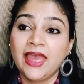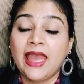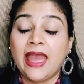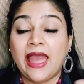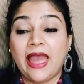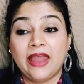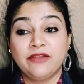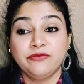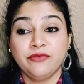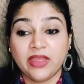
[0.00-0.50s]

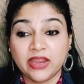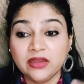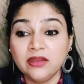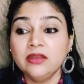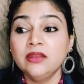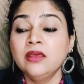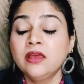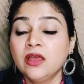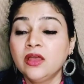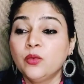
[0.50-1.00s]
And
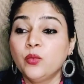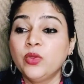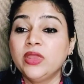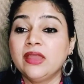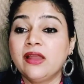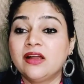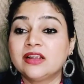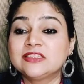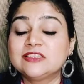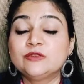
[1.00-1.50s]
when we
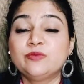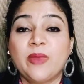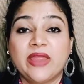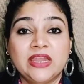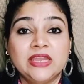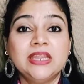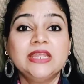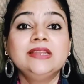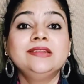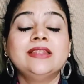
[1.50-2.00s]
are
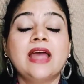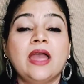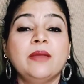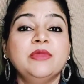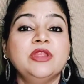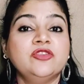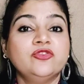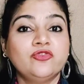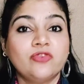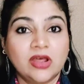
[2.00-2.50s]
spending time
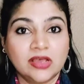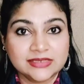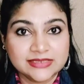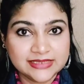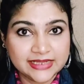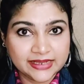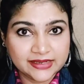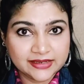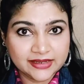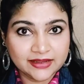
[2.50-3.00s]
in
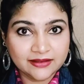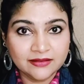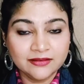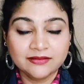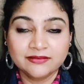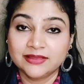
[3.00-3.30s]
translating,